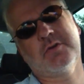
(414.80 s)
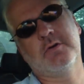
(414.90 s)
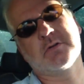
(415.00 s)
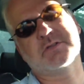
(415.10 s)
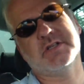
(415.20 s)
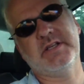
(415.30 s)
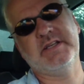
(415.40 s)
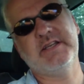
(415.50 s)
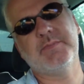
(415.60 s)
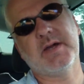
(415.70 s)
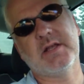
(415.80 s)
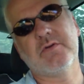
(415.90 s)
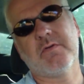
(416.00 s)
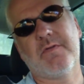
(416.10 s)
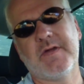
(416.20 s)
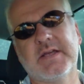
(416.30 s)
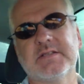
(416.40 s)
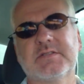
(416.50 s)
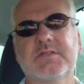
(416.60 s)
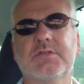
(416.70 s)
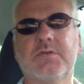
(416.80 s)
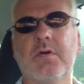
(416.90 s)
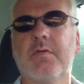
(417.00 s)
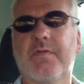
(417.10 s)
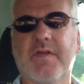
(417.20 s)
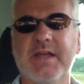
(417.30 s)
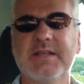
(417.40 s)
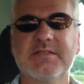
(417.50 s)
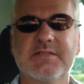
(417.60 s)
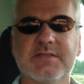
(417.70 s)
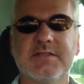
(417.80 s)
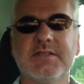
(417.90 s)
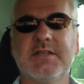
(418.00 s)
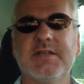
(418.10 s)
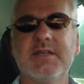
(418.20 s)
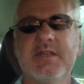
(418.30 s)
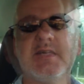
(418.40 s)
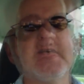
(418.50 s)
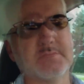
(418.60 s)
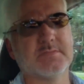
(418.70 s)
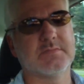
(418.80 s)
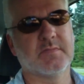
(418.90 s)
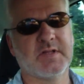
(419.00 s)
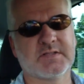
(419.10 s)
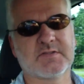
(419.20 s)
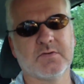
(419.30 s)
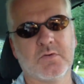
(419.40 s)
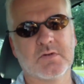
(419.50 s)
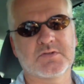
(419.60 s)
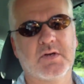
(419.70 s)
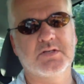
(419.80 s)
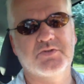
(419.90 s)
can't email your things to Things. That's also a